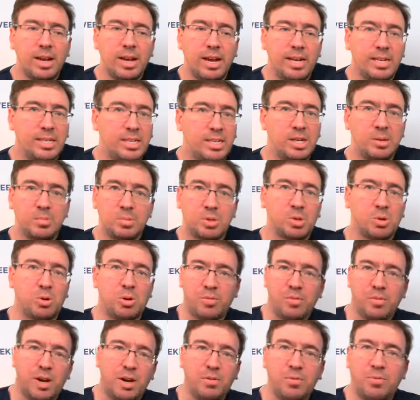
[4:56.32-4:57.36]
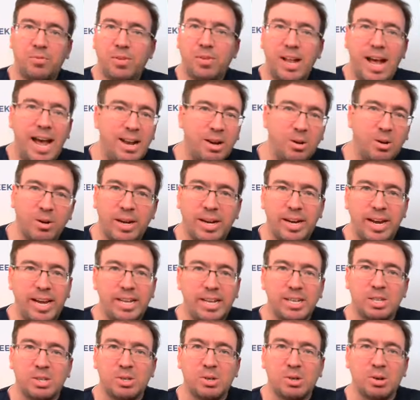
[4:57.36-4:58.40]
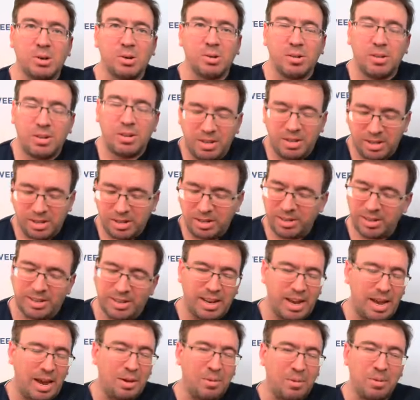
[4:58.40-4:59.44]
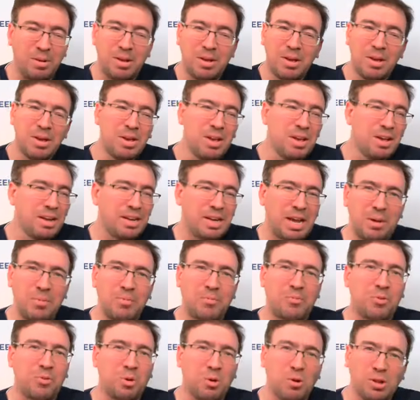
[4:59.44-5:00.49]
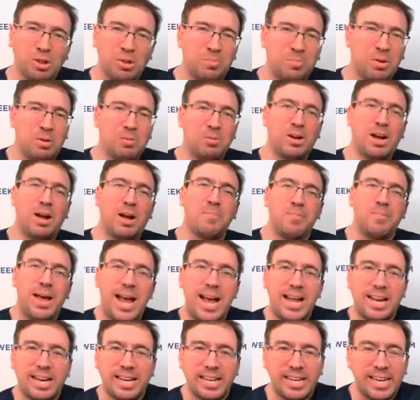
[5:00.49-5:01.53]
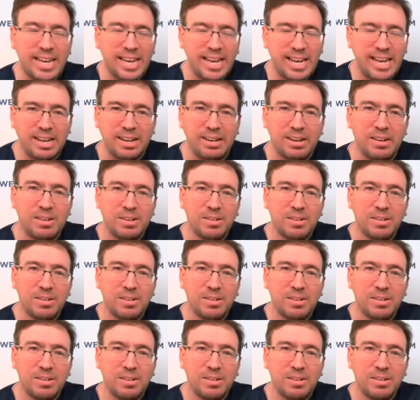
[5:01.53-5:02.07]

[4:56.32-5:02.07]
And some sort of unflattering answer came forth, and people got mad again.